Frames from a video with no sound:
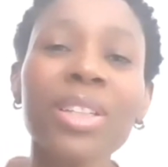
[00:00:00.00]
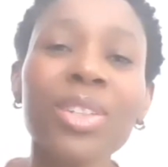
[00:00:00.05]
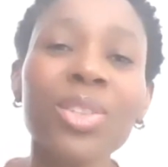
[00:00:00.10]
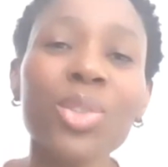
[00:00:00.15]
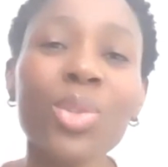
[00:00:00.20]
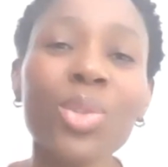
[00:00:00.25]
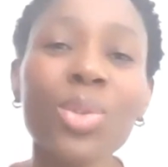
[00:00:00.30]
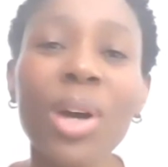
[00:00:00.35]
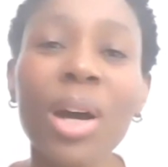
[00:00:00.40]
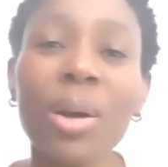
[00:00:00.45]

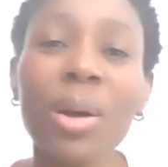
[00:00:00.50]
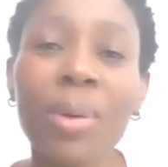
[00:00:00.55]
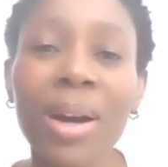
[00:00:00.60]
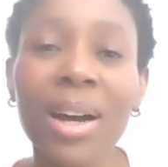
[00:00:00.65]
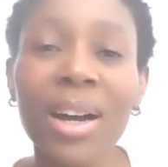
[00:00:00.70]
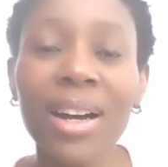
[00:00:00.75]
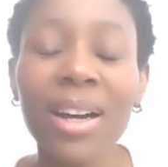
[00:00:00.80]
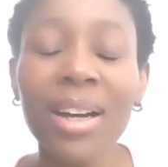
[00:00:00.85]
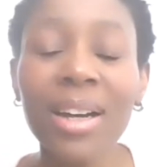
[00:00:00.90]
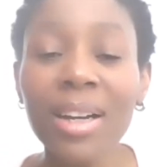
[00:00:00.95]
into
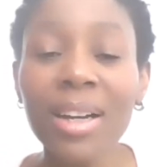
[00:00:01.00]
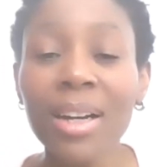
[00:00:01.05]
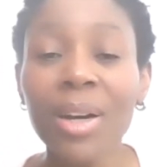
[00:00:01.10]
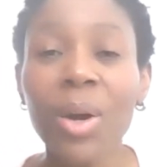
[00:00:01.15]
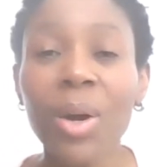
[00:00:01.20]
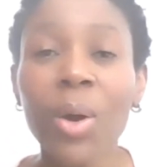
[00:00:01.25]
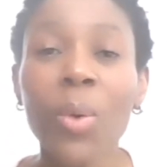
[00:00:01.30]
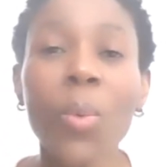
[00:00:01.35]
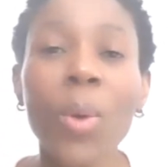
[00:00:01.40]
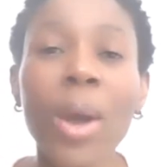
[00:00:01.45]
our
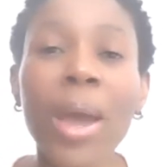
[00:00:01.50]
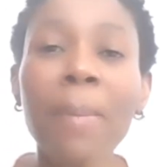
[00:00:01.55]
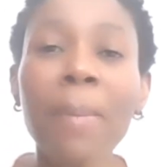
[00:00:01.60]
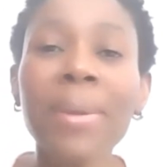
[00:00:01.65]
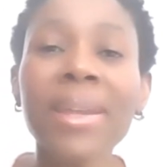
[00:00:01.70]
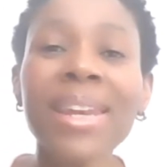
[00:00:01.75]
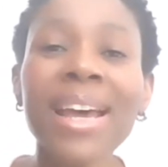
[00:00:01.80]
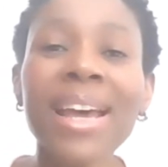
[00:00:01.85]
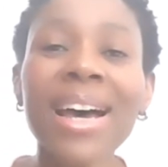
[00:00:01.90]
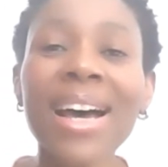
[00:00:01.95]

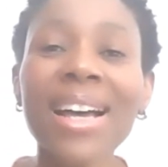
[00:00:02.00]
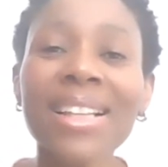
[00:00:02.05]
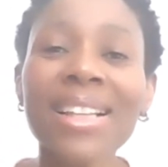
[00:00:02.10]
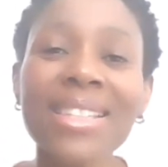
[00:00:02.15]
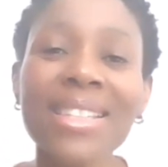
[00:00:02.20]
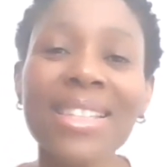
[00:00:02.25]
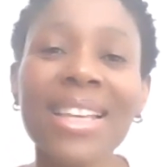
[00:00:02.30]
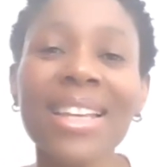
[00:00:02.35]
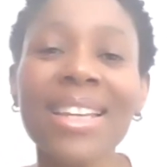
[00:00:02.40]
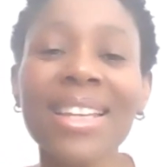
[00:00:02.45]
webinars
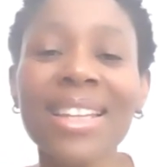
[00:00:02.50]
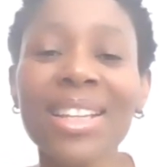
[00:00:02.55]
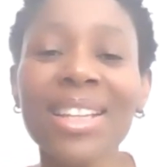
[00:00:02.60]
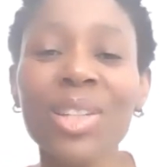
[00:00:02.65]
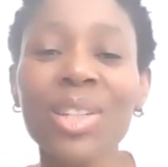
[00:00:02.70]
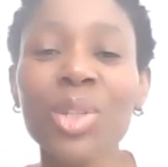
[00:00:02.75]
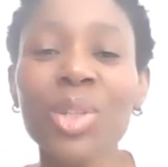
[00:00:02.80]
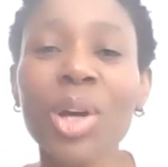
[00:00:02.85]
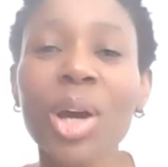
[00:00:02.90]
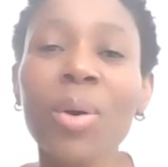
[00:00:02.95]
and
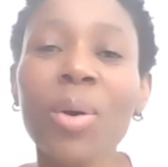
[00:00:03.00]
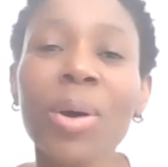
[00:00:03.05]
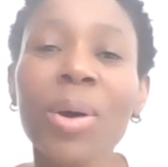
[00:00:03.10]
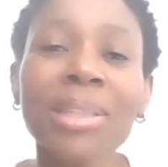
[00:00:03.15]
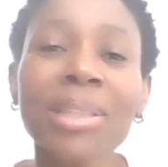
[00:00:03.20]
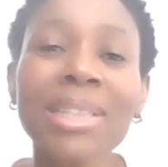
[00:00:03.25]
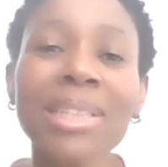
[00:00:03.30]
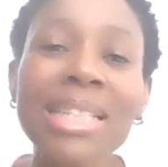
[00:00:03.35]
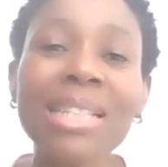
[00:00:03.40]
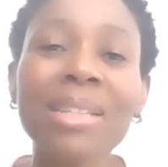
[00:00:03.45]
into our
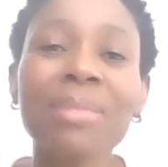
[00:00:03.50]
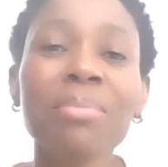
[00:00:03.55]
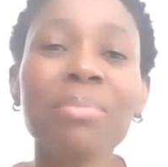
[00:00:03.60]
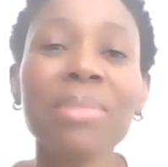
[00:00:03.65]
team